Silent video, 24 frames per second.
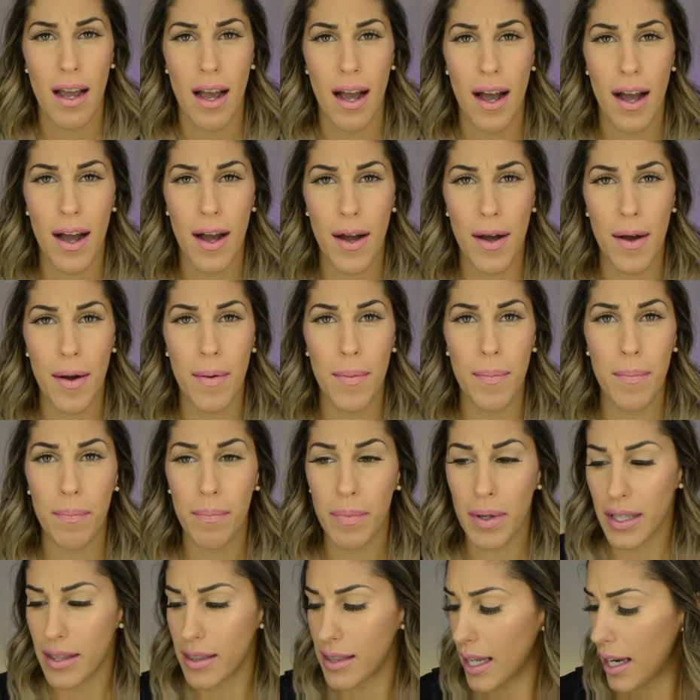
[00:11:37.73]

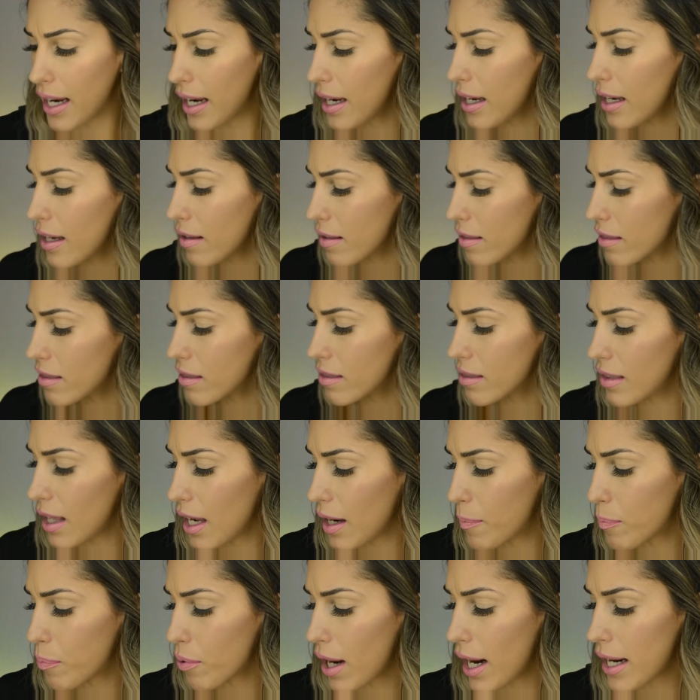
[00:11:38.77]
But they
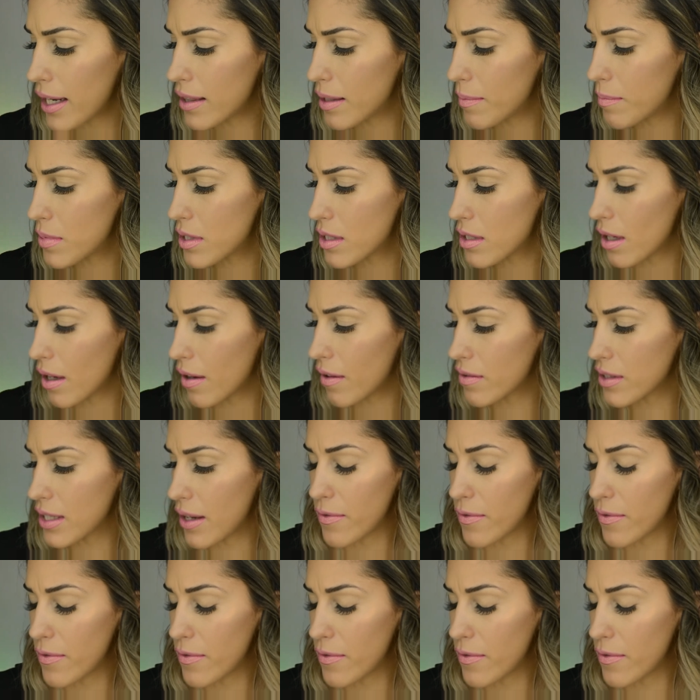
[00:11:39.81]
pride themselves,